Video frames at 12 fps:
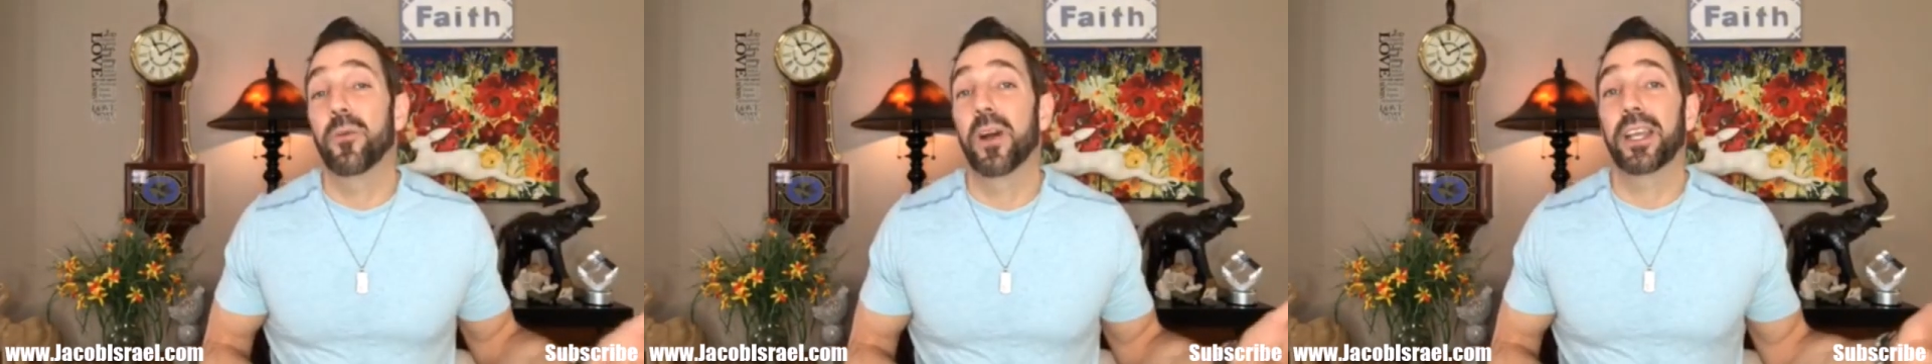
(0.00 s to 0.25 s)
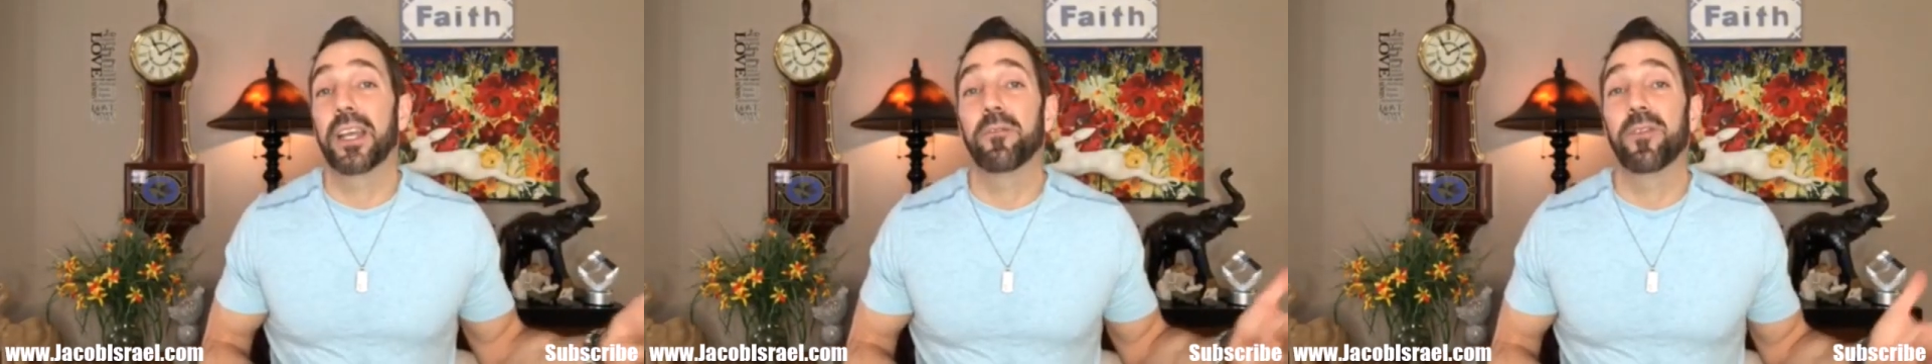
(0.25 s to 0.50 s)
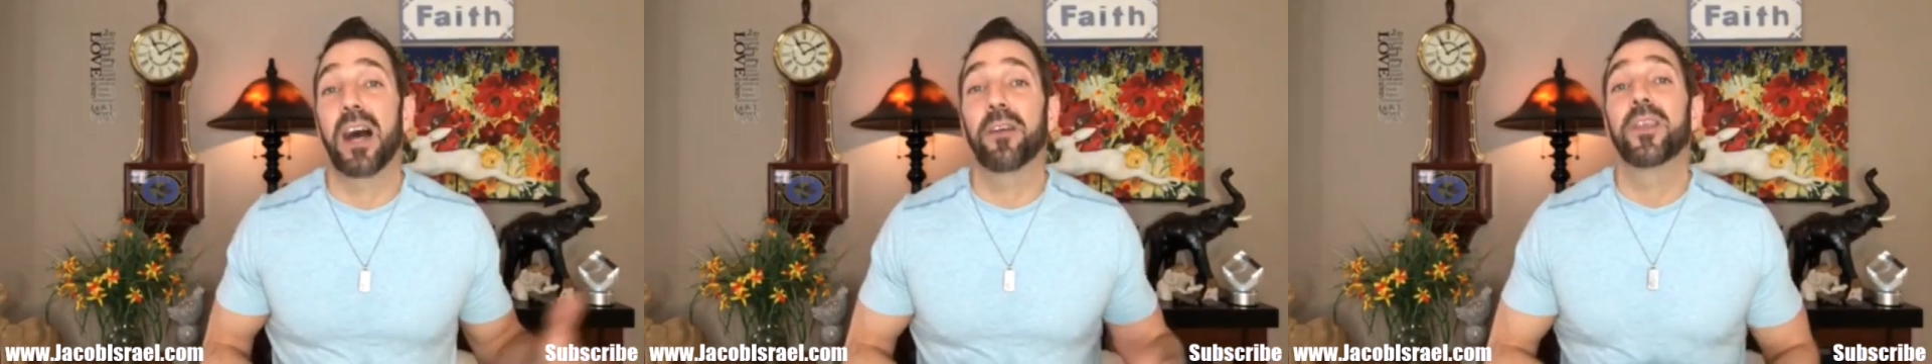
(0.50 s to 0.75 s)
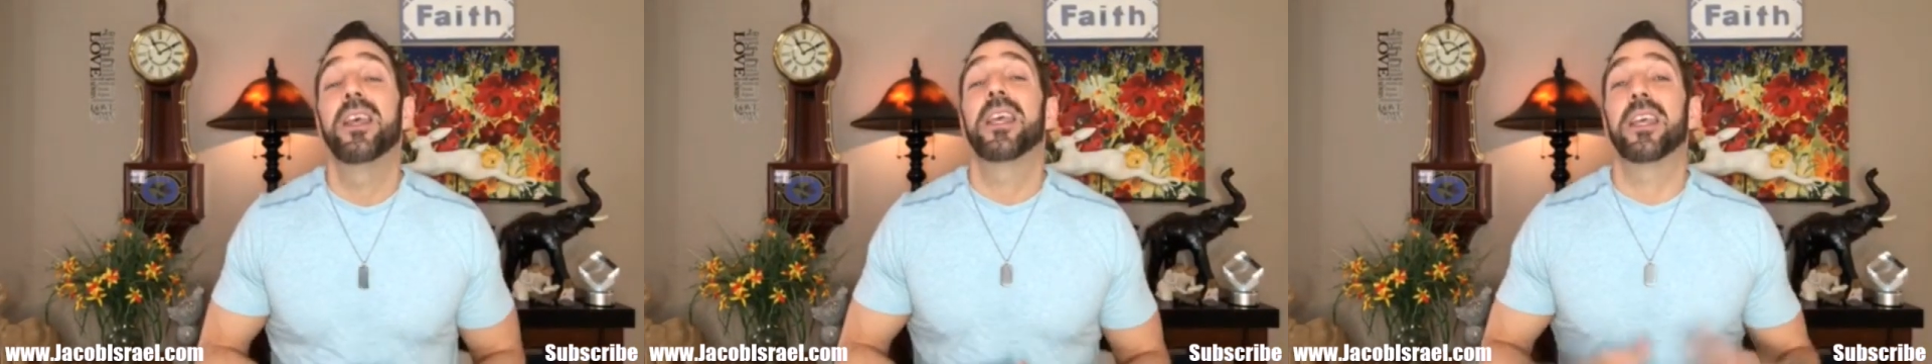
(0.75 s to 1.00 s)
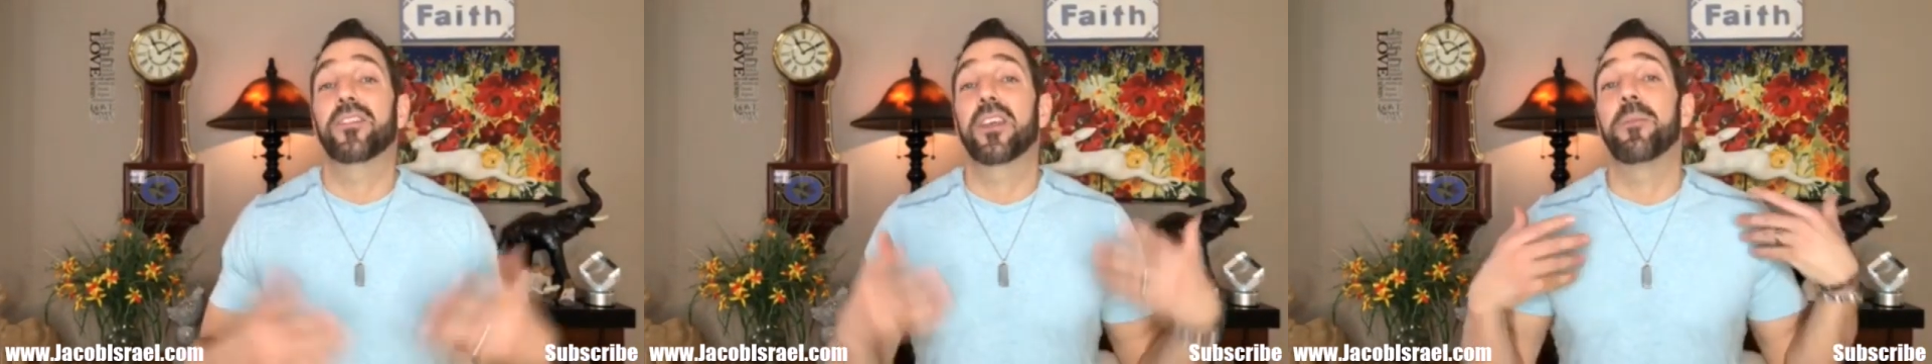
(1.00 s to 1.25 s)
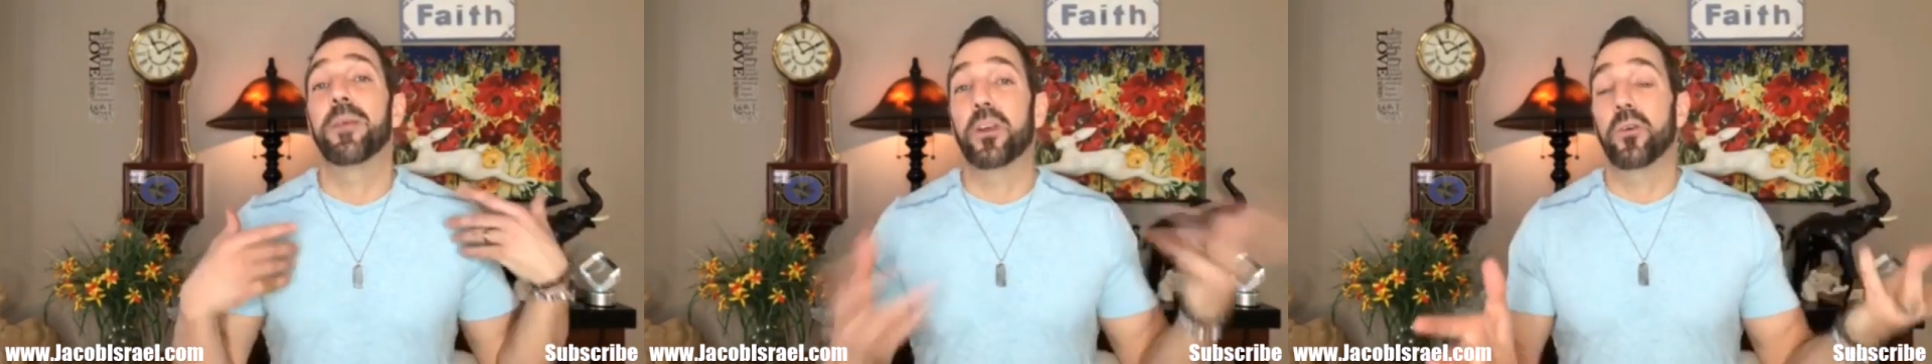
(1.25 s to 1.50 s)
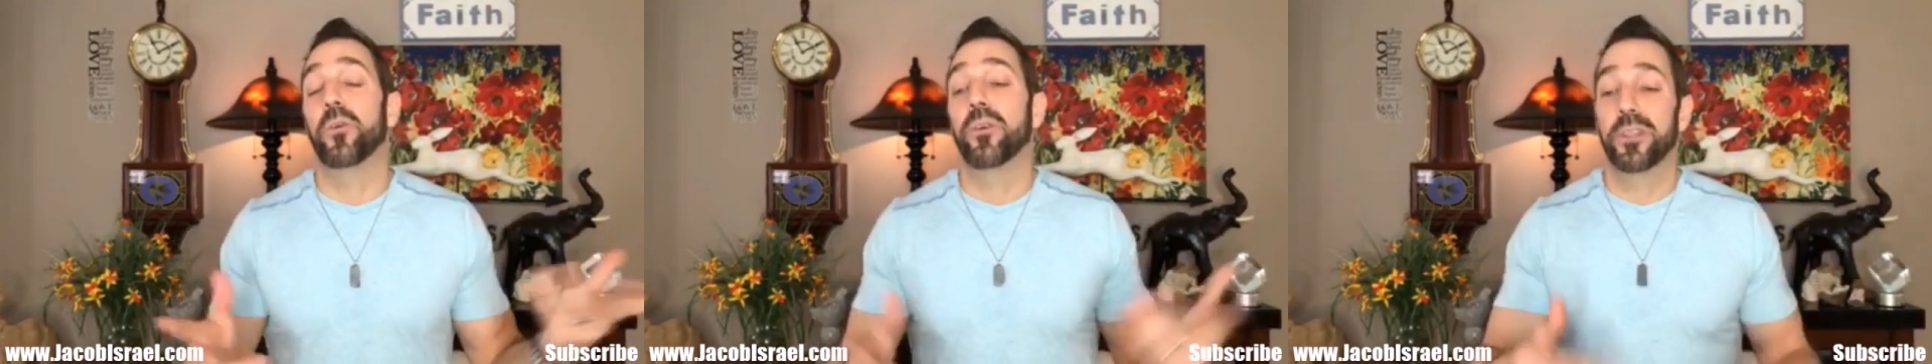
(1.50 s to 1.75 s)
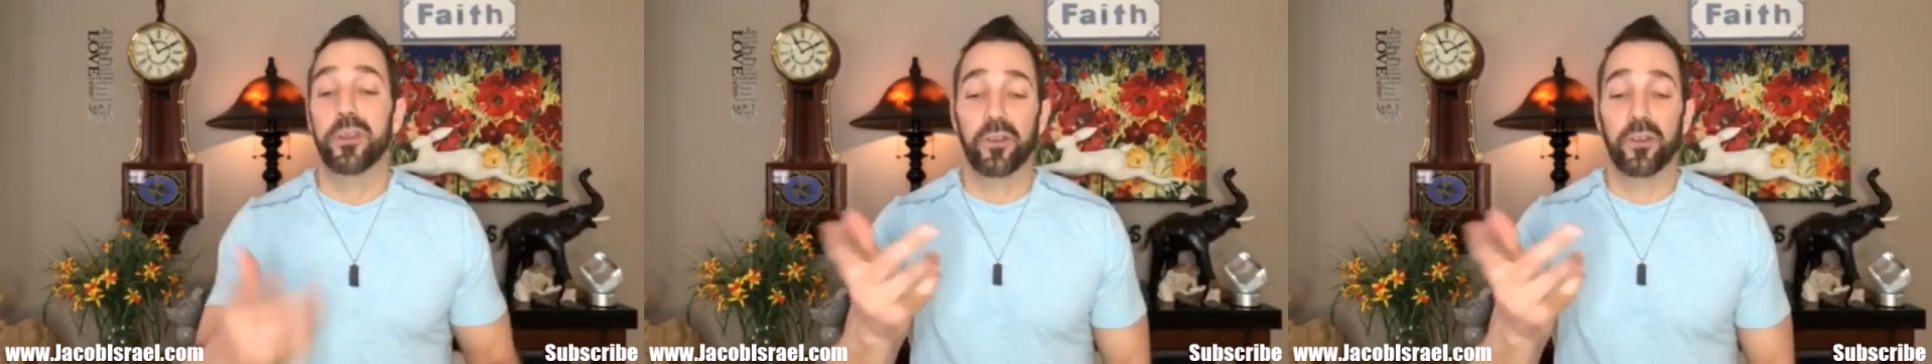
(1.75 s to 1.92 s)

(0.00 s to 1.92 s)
You wanna get involved? It's gonna be cool.